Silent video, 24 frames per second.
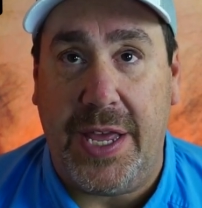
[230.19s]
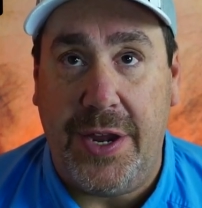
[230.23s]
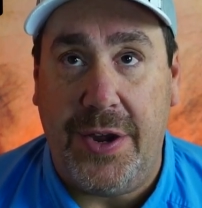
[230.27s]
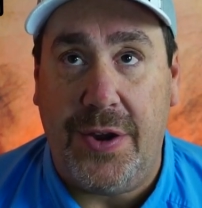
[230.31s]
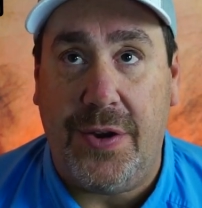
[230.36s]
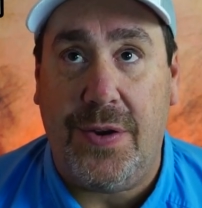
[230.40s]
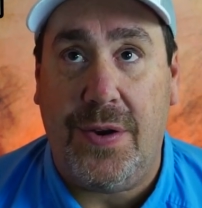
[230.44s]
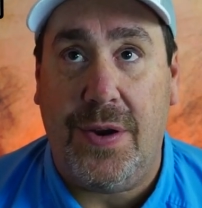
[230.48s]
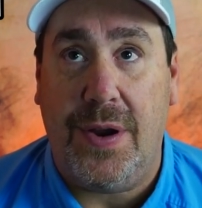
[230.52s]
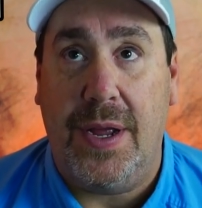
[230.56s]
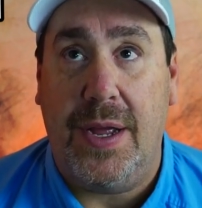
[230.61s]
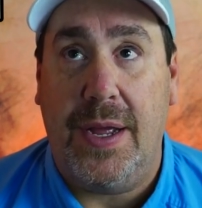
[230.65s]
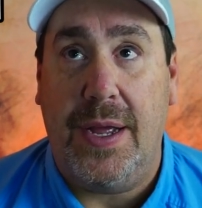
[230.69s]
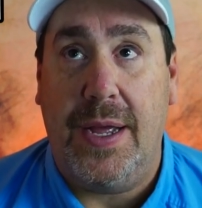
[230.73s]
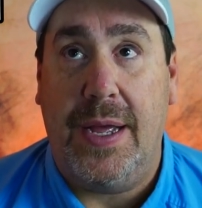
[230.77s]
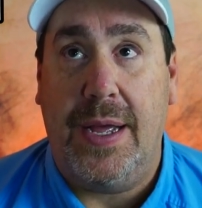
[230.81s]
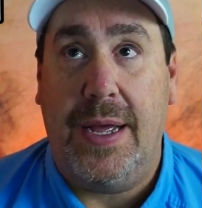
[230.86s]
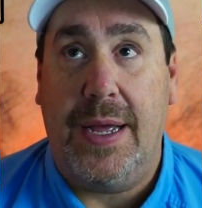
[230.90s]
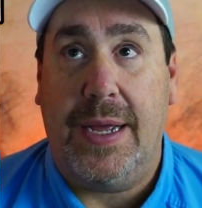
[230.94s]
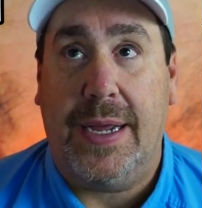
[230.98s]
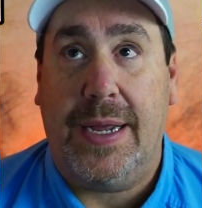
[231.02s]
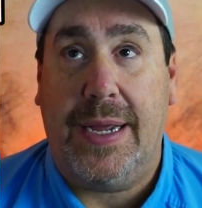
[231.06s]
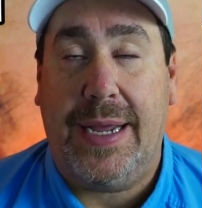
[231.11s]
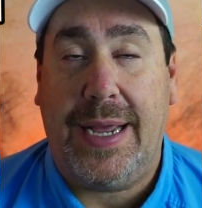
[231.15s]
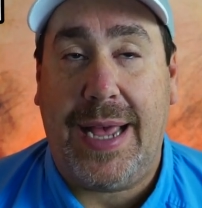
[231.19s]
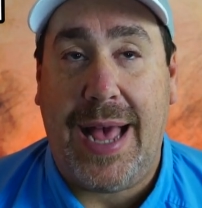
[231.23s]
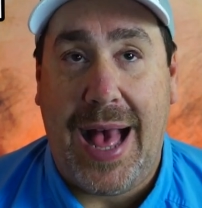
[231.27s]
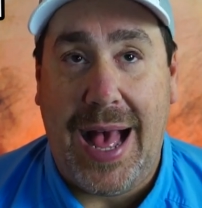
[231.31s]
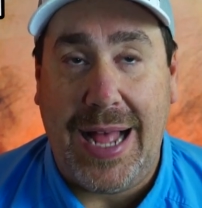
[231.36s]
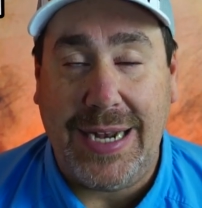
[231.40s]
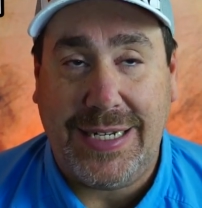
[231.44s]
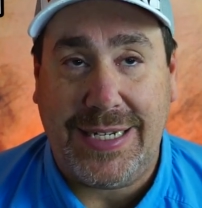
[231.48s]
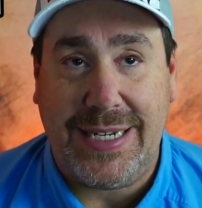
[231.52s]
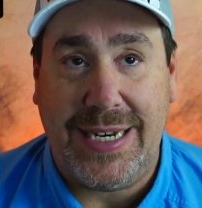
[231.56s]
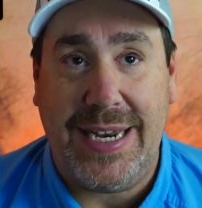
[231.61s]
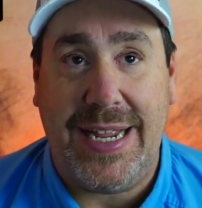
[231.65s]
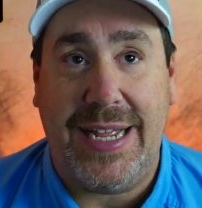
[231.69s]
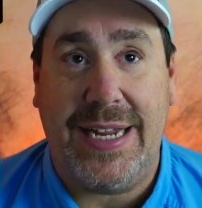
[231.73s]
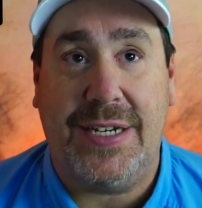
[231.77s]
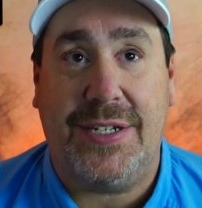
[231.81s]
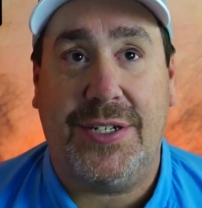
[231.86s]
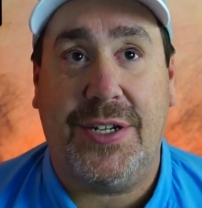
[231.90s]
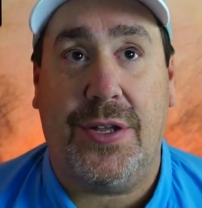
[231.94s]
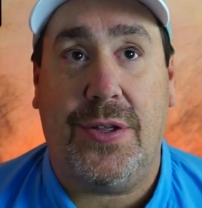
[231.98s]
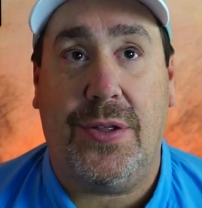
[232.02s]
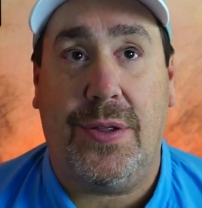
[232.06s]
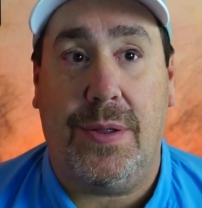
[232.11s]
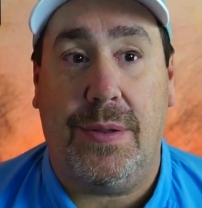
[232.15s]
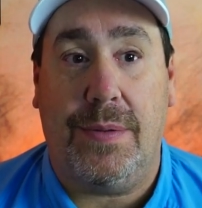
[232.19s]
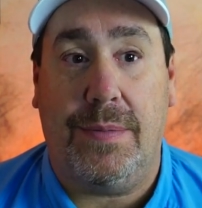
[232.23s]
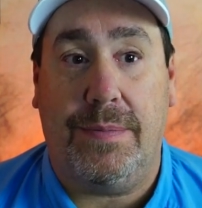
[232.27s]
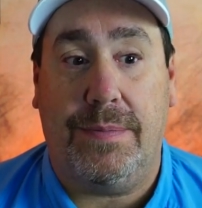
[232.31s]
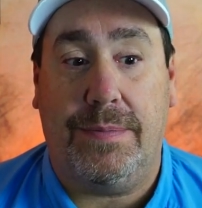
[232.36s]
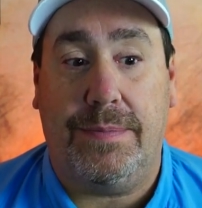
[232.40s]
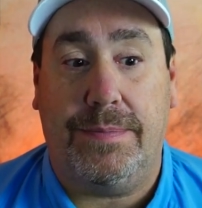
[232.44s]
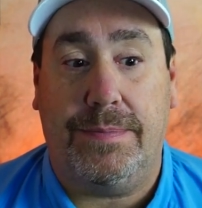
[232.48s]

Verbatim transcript: inner continental